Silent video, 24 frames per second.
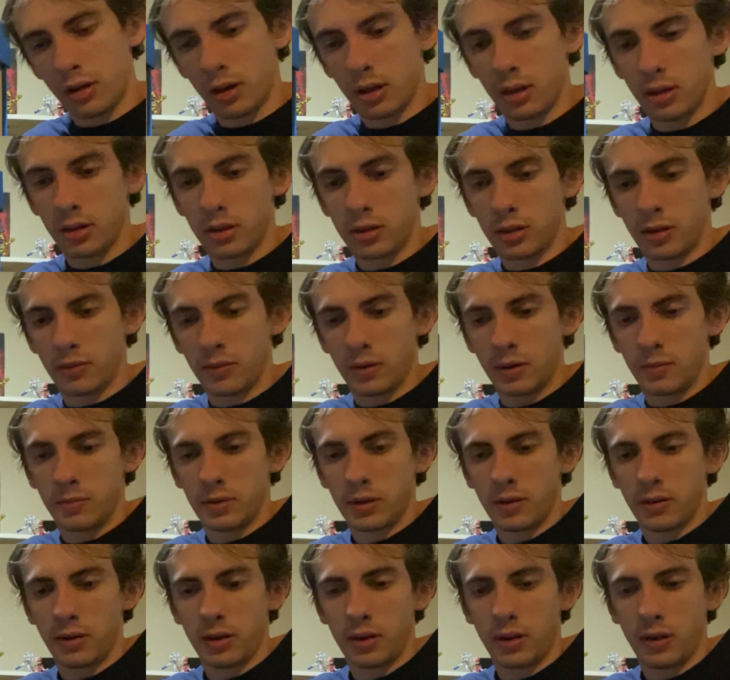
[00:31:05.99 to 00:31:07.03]
and sometimes
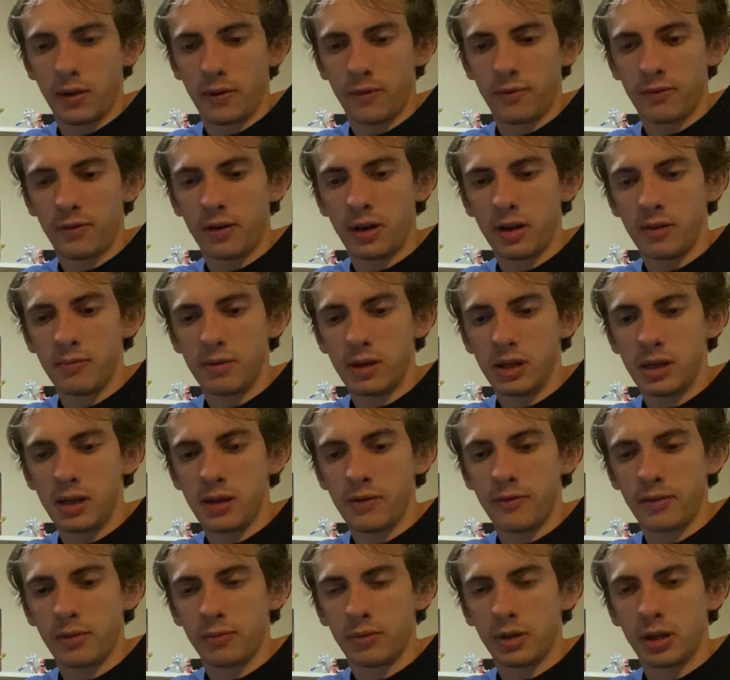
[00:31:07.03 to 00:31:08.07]
they fight me
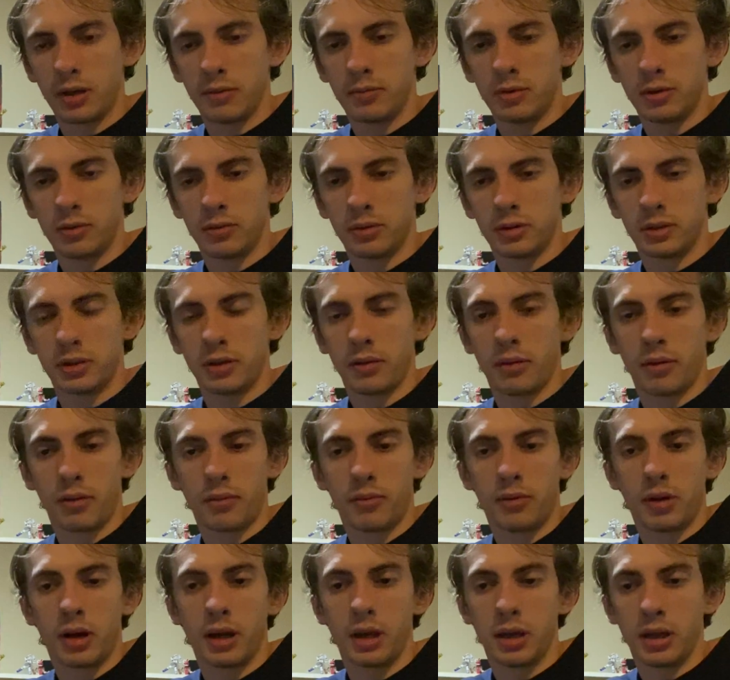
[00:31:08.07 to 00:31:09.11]
even when I'm doing something
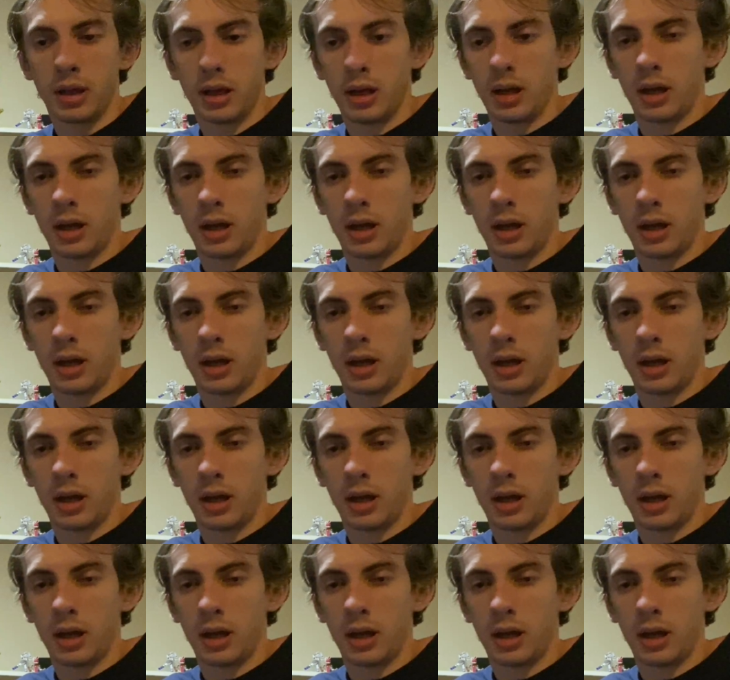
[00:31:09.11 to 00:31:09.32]
right.